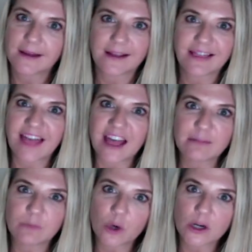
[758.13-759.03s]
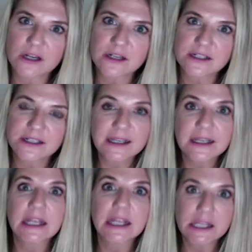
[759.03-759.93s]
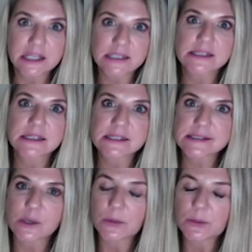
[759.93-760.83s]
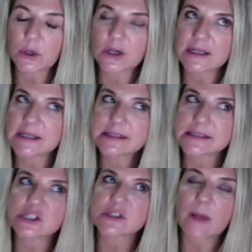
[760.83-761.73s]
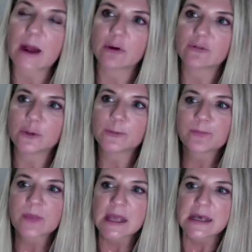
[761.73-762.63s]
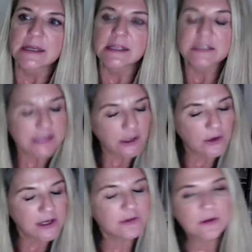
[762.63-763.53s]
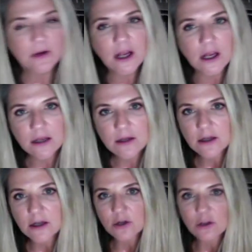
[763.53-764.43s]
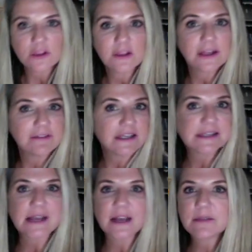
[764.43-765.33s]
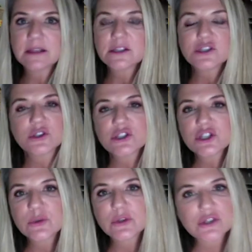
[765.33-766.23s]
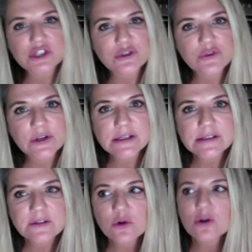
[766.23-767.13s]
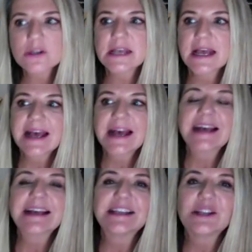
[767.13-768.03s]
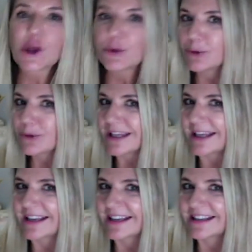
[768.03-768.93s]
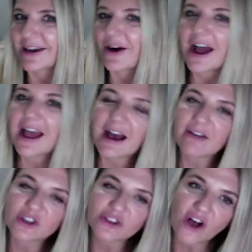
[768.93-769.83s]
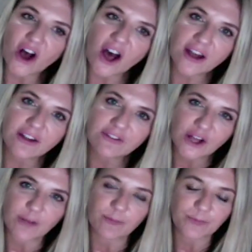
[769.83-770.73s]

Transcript: like that important. It is so important. It is just powerful. So another living assignment that you can do with your children is, of course, notebooking. Now, I have a lot of